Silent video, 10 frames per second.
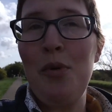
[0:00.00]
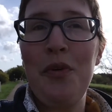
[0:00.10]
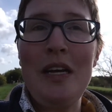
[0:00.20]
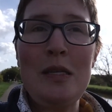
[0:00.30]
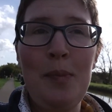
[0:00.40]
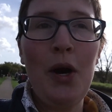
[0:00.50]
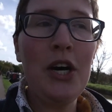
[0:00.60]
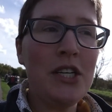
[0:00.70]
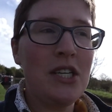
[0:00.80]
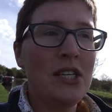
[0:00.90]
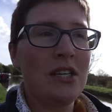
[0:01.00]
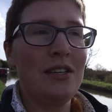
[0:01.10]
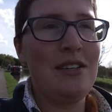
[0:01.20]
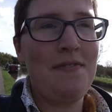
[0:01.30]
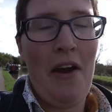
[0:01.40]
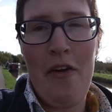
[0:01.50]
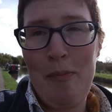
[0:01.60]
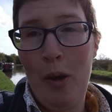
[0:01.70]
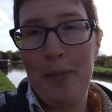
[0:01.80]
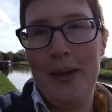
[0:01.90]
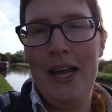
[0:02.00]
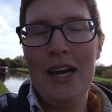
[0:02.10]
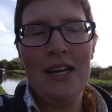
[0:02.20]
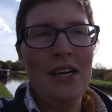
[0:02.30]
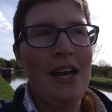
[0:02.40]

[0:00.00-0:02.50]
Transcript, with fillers: mooring spot because it's very popular